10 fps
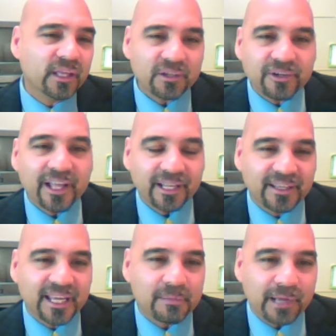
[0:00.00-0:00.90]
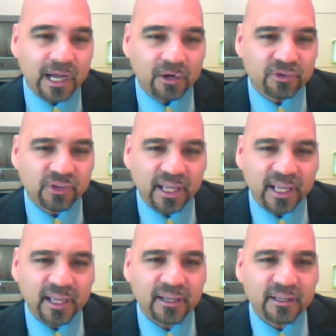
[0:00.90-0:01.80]
the internet came out,
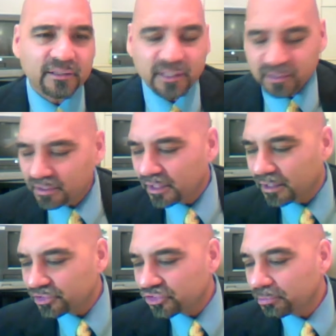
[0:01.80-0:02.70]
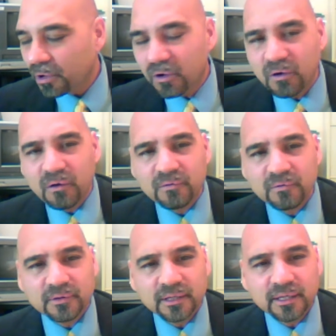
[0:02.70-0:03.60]
and a
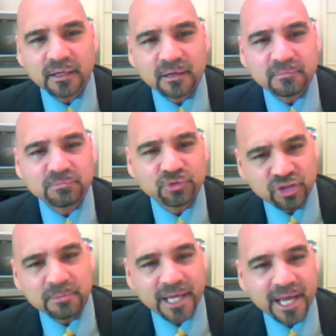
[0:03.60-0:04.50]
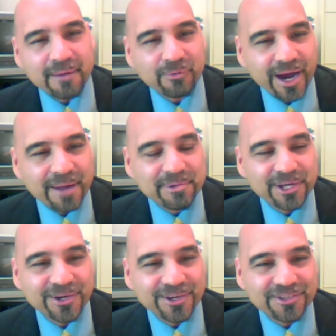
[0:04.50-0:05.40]
small cheap
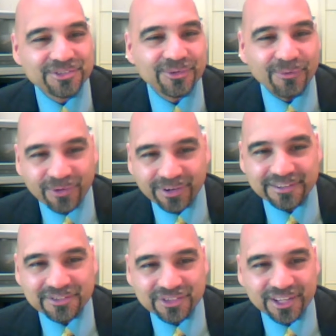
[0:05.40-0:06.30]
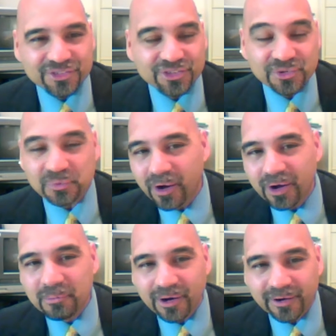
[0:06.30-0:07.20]
crappy goods
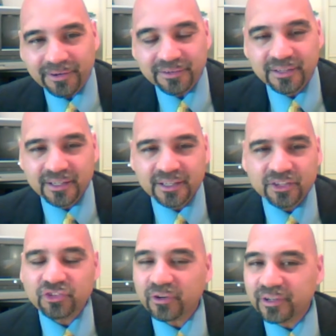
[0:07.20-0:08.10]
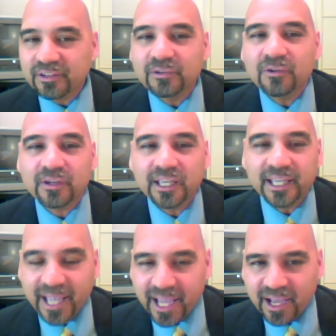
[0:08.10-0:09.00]
organization, Walmart, started
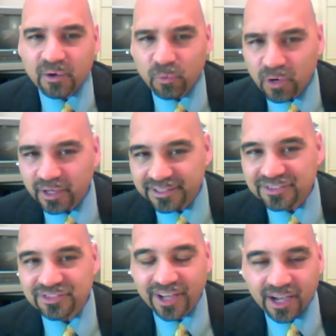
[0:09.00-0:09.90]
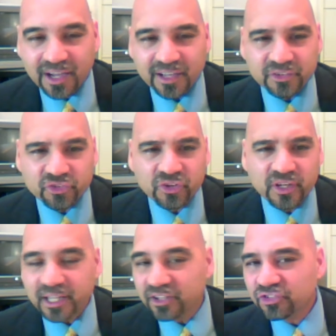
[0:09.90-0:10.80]
looking at what it
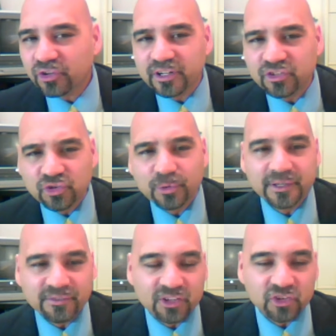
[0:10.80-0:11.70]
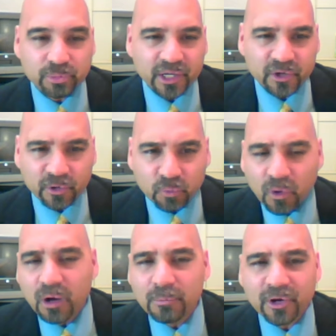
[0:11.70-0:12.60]
does and started doing things
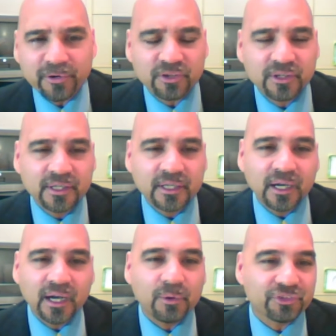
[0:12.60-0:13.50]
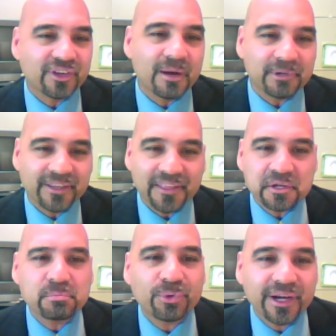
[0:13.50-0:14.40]
better. Walmart was a
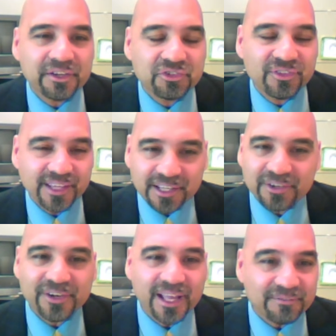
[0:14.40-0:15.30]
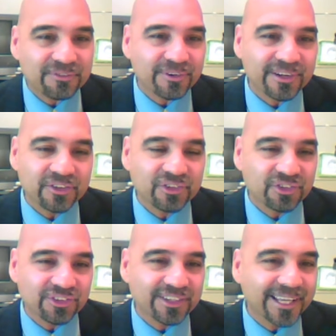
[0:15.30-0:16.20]
company that embraced the internet, for
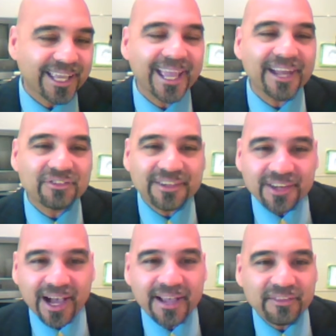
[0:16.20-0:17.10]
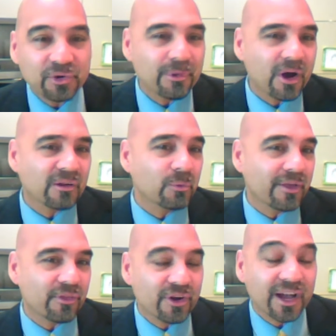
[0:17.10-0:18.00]
instance, and you can't deny their
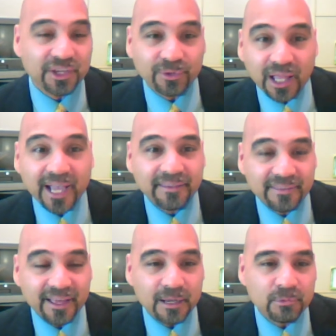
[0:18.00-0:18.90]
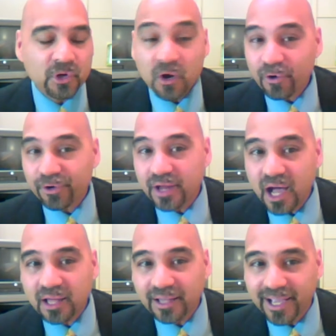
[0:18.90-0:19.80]
model. Whether or not you like them
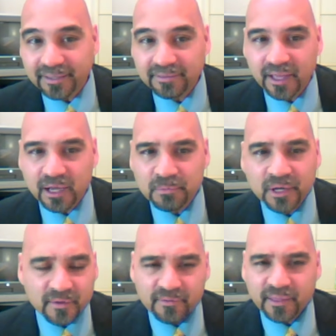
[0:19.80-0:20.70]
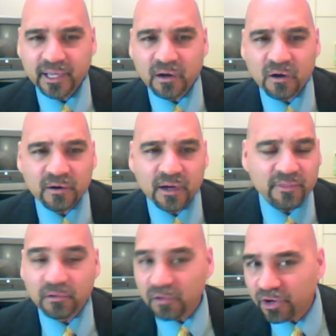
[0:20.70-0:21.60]
or not like them, they
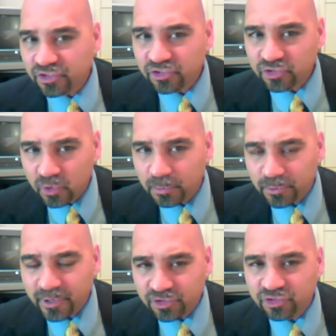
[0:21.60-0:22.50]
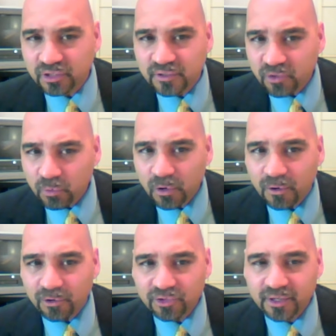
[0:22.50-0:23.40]
are the largest corporation in
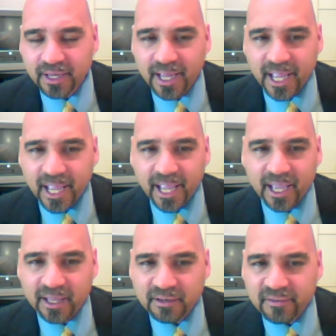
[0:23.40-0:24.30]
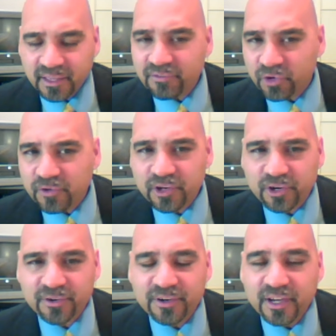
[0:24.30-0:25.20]
the world. And they've
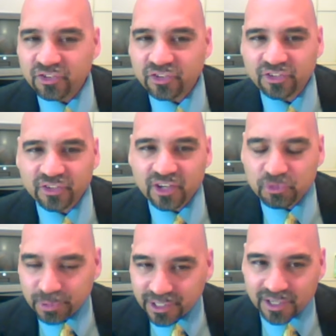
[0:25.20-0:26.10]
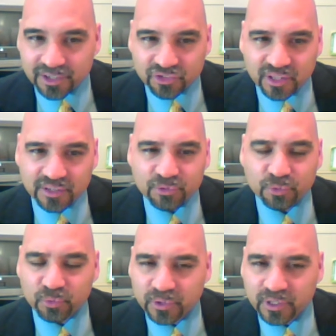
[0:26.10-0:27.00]
earned their success because
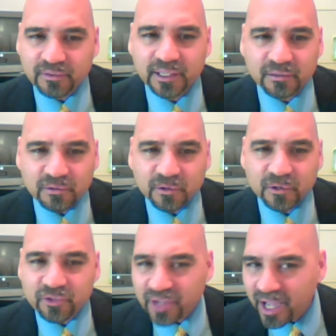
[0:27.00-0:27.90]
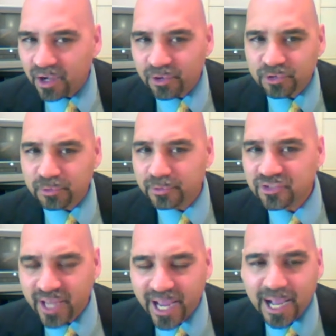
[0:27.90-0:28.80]
they've really learned how
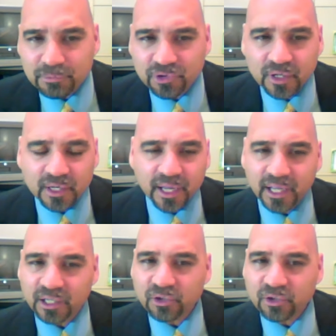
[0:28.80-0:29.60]
to adapt